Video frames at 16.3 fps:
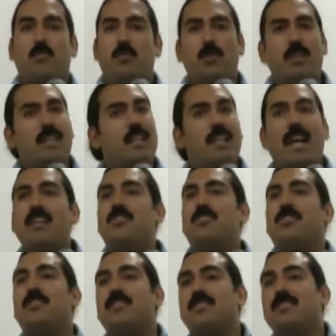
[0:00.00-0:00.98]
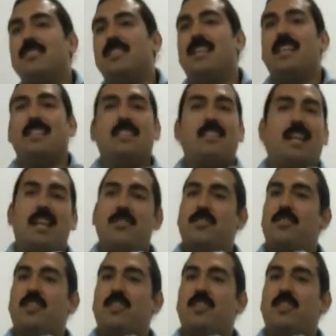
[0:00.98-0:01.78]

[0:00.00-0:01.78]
really likes her and has